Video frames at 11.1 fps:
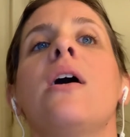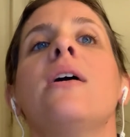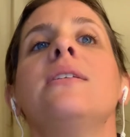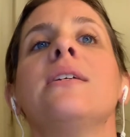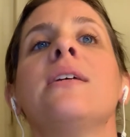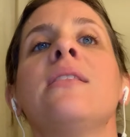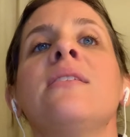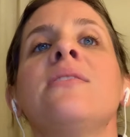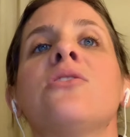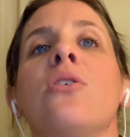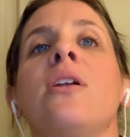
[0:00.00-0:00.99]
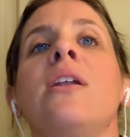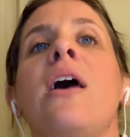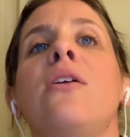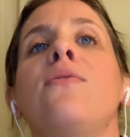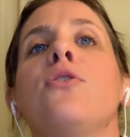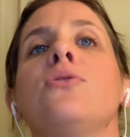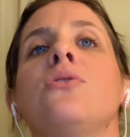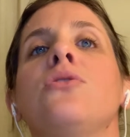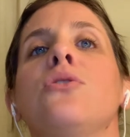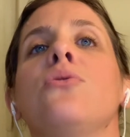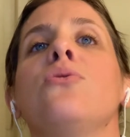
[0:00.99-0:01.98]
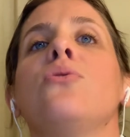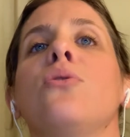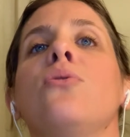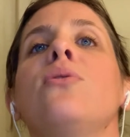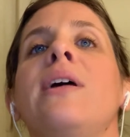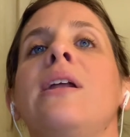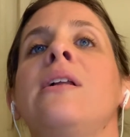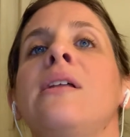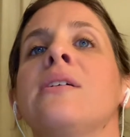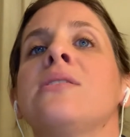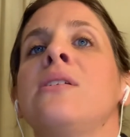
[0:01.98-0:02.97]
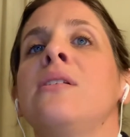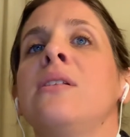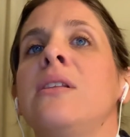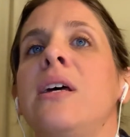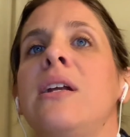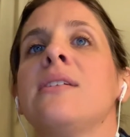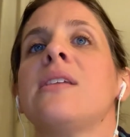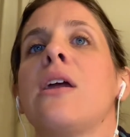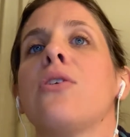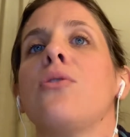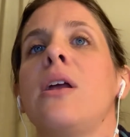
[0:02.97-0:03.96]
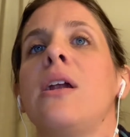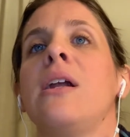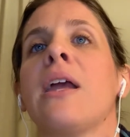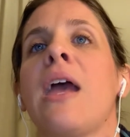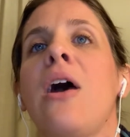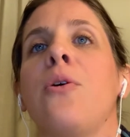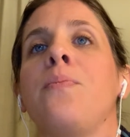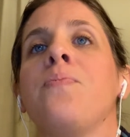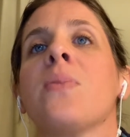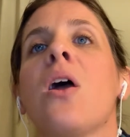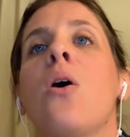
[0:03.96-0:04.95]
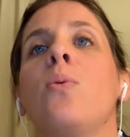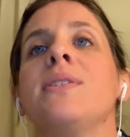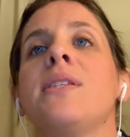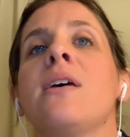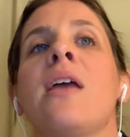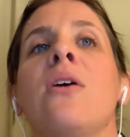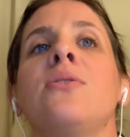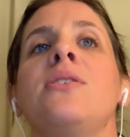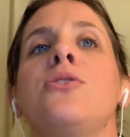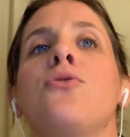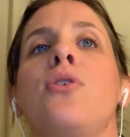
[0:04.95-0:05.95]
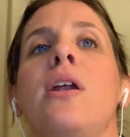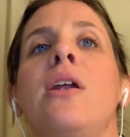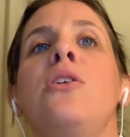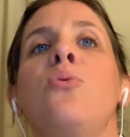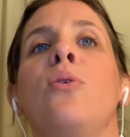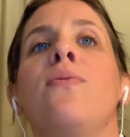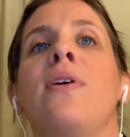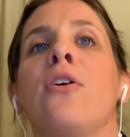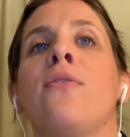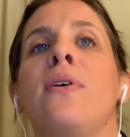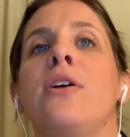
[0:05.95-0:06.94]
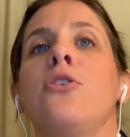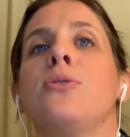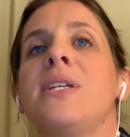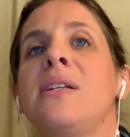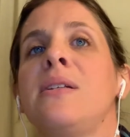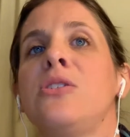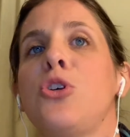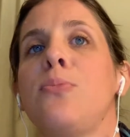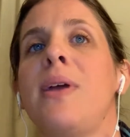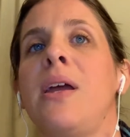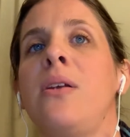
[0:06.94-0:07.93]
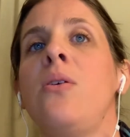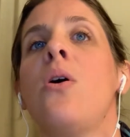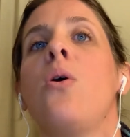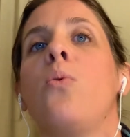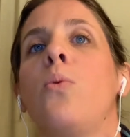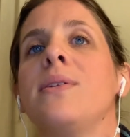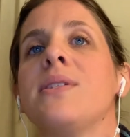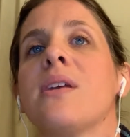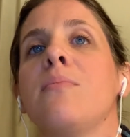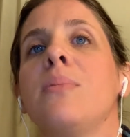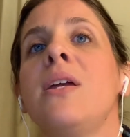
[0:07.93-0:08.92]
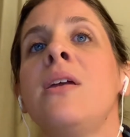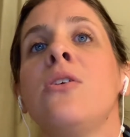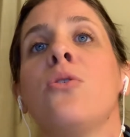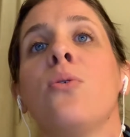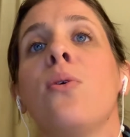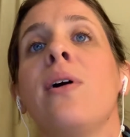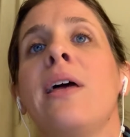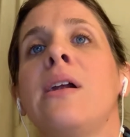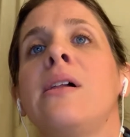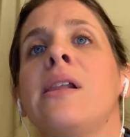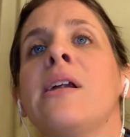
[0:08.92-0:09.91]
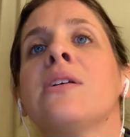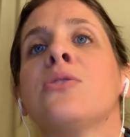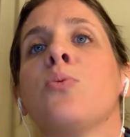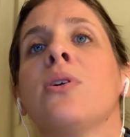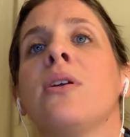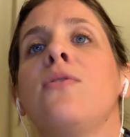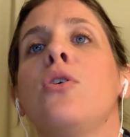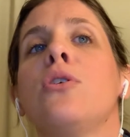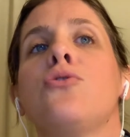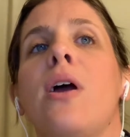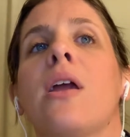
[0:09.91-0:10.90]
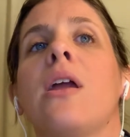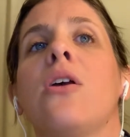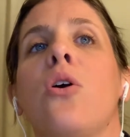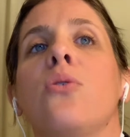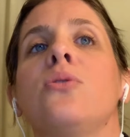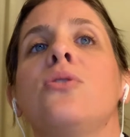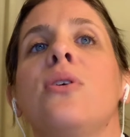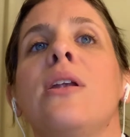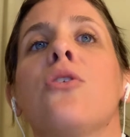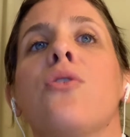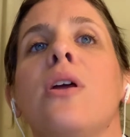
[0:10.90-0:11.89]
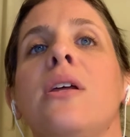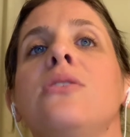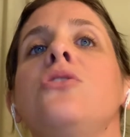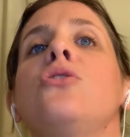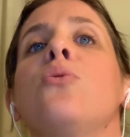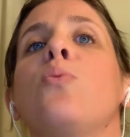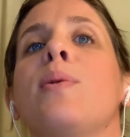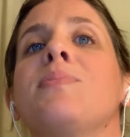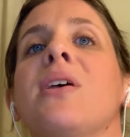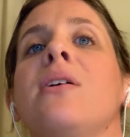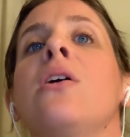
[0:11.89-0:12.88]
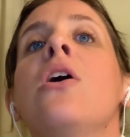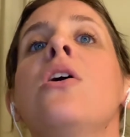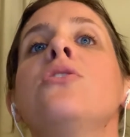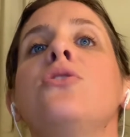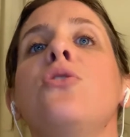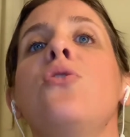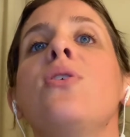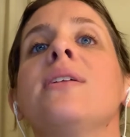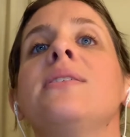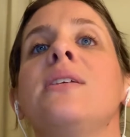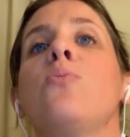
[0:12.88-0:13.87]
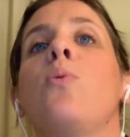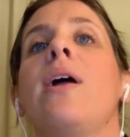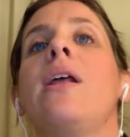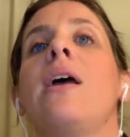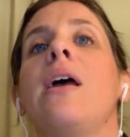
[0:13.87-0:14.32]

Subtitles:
To get this started, head over to Google Analytics and create an account. Once the account is created, you will verify your domain. Once complete, Google Analytics will give you a tracking code to integrate into your website so you can see what